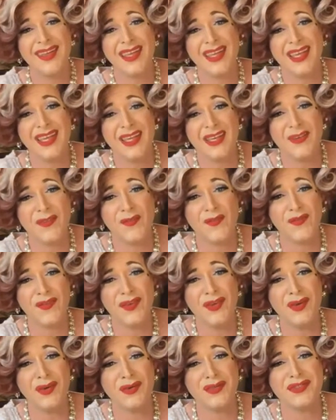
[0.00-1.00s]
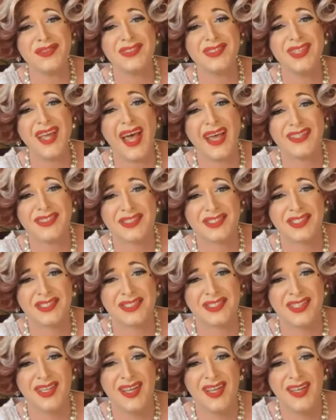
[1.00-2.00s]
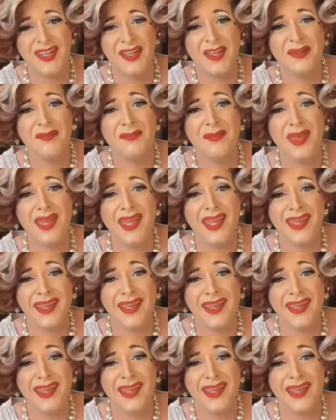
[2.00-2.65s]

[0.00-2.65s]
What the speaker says: If you touch me,